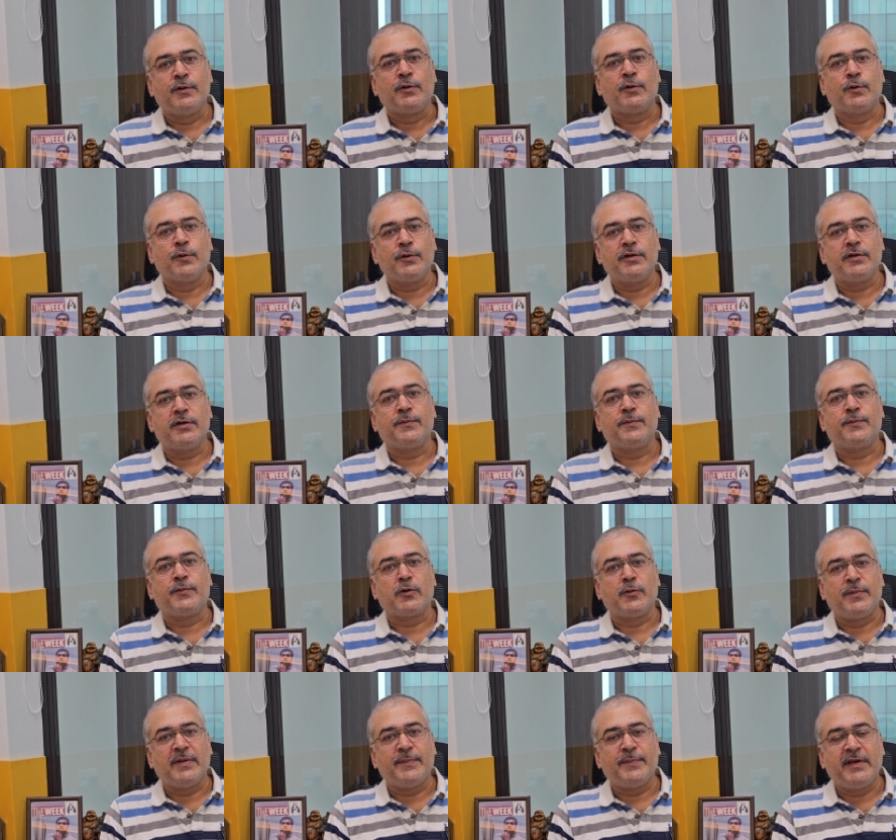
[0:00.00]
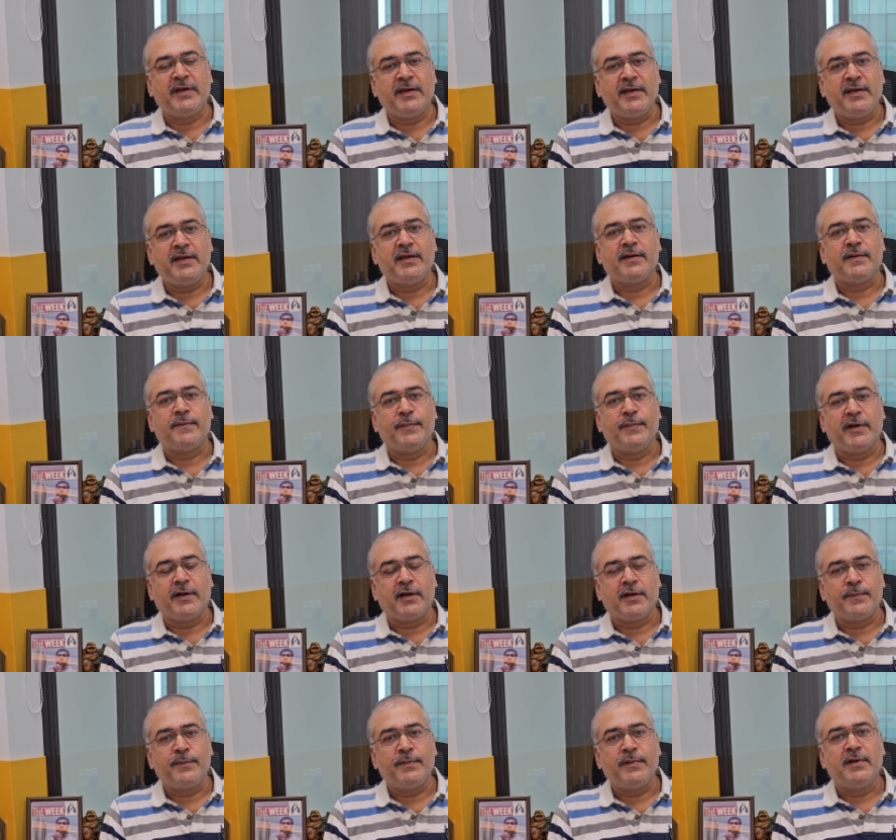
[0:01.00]
could probably
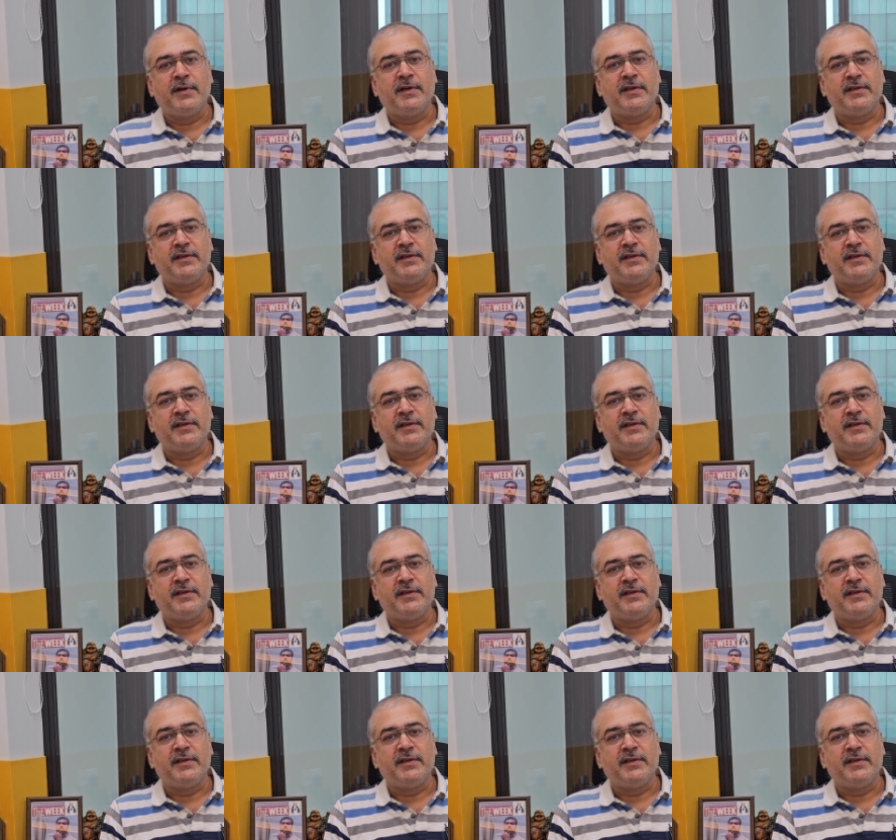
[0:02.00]
become